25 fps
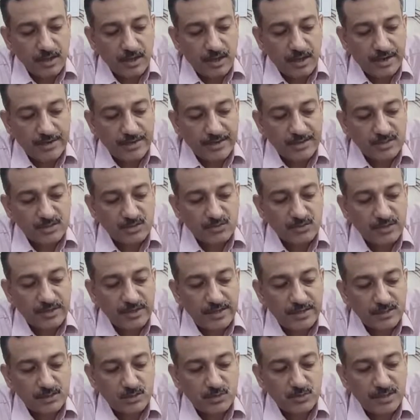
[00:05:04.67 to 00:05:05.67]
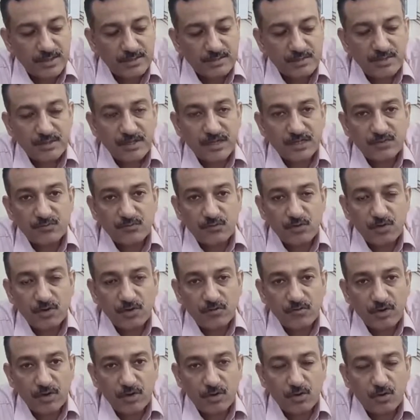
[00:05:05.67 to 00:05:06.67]
and S1, S2, S3,
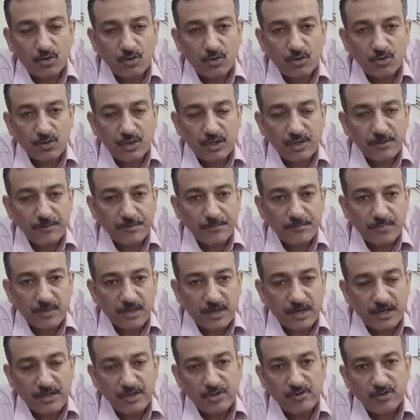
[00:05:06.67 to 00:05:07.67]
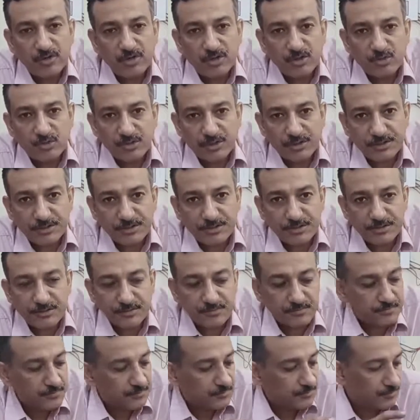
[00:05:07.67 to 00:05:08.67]
S4 will go to the individual switches.
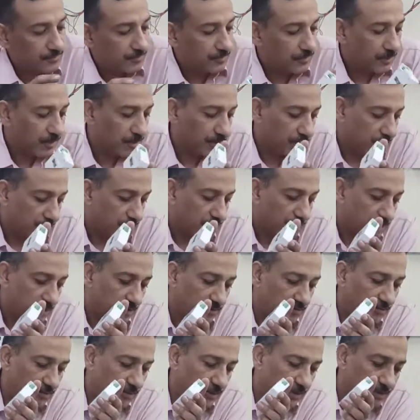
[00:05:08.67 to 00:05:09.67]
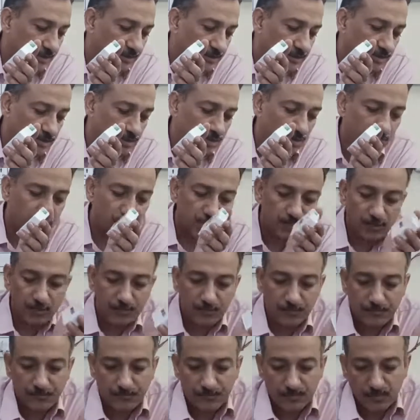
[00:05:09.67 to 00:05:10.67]
If I can show you.
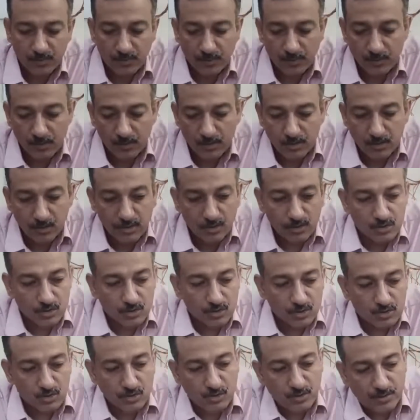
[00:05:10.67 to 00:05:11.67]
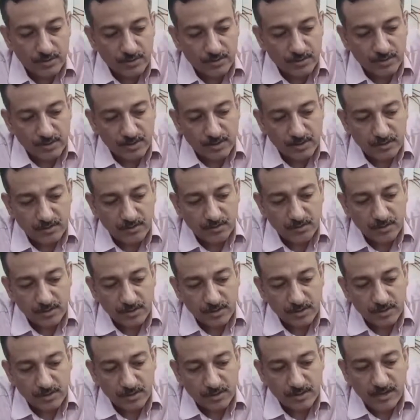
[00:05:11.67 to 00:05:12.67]
So
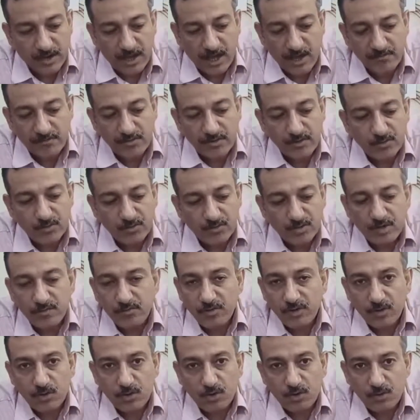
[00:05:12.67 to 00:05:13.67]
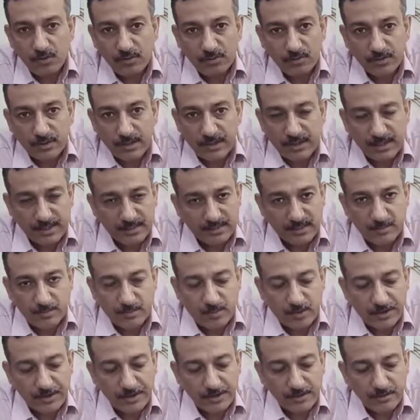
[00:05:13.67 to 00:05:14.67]
live and neutral will go the AC
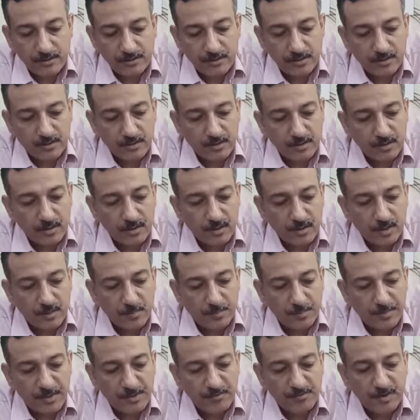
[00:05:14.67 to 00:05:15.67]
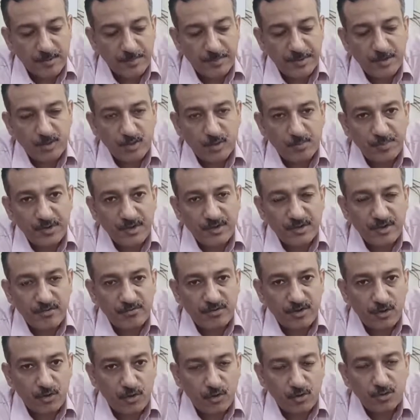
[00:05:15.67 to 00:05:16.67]
point, P1, P2, P3
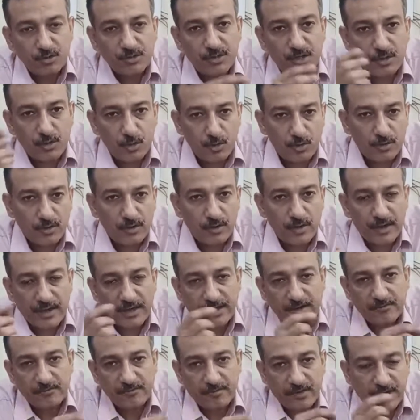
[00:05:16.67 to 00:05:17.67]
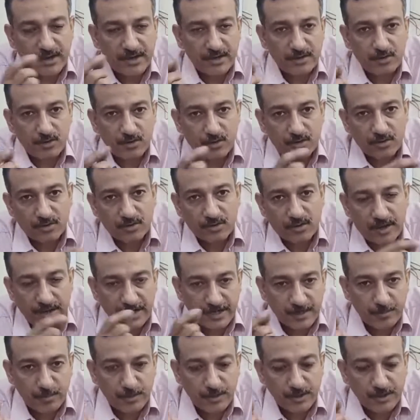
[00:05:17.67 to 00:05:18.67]
will go to the load like fan or
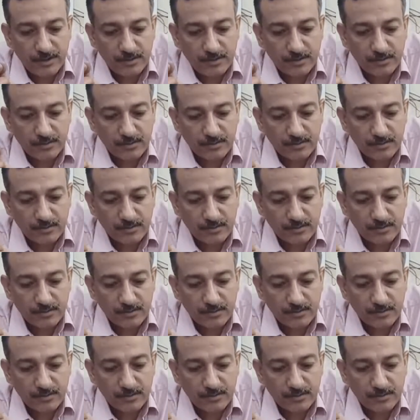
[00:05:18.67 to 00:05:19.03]
light point.